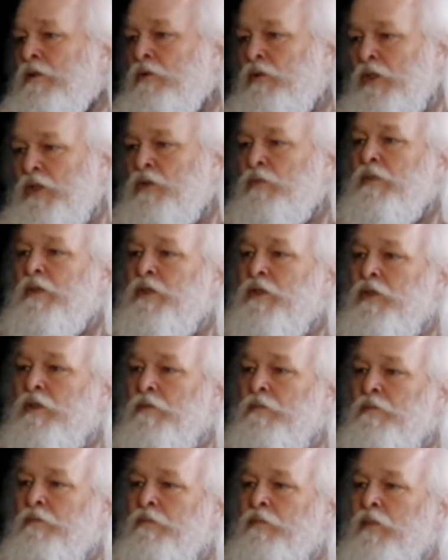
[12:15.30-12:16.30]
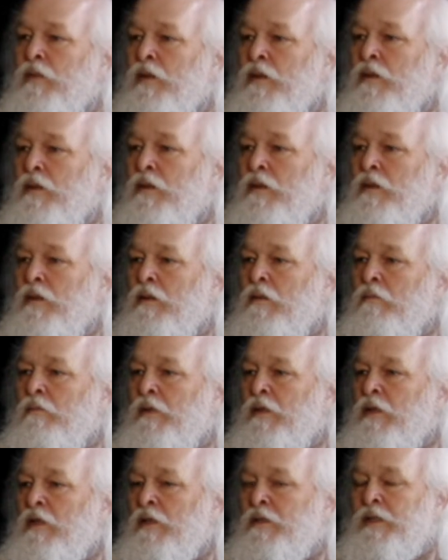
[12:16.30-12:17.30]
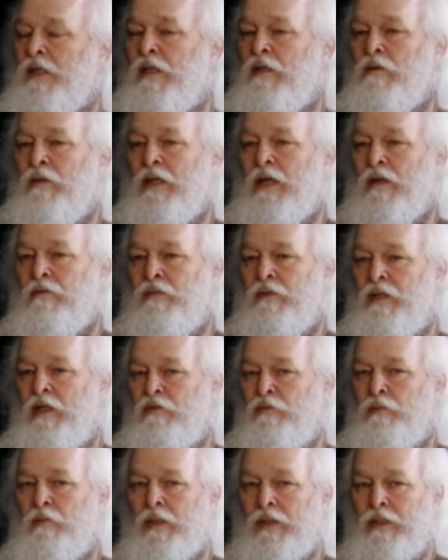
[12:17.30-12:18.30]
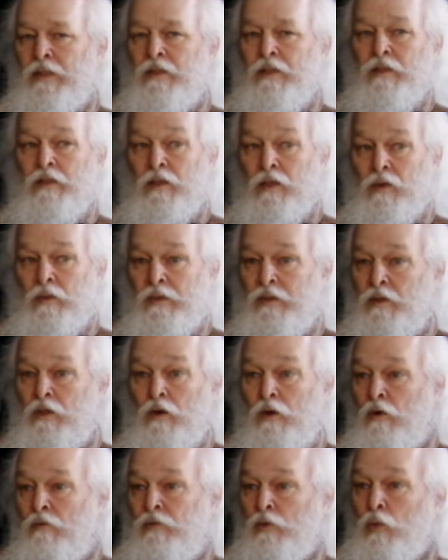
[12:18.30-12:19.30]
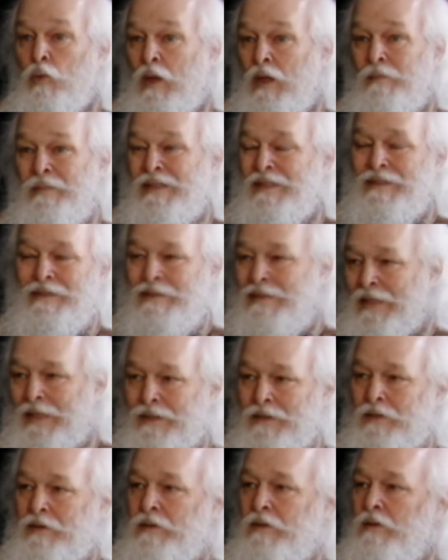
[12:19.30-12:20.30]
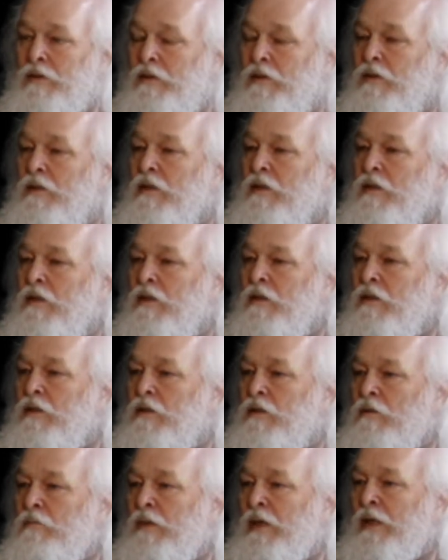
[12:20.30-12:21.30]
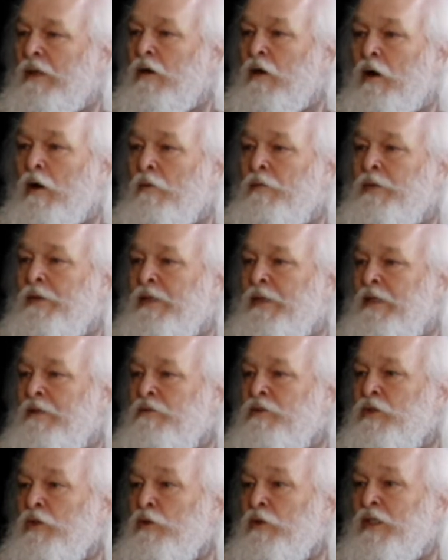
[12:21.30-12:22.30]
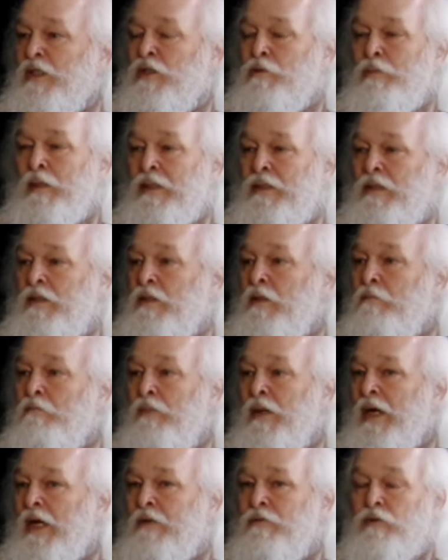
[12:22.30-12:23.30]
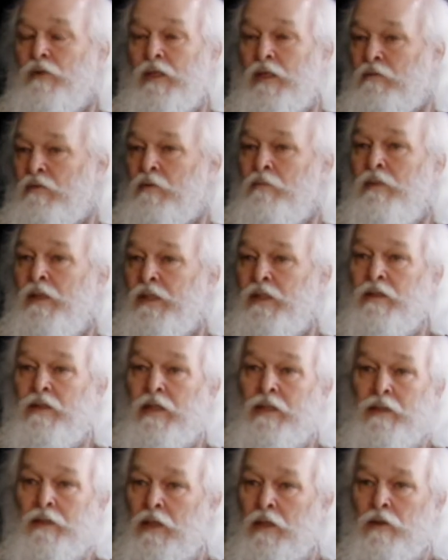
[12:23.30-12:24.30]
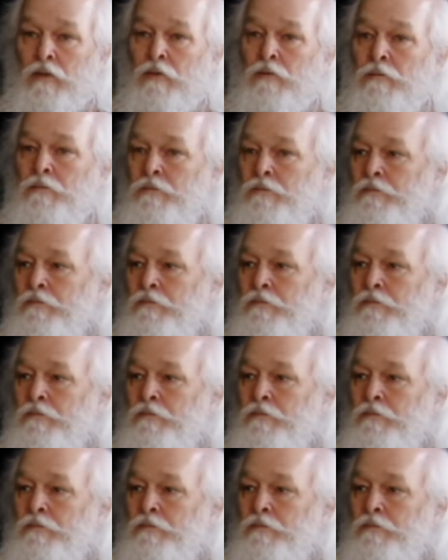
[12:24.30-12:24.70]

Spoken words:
Christmas because they don't have enough money to go into overwhelming debt to buy all the gifts they're expected to buy for everybody they know?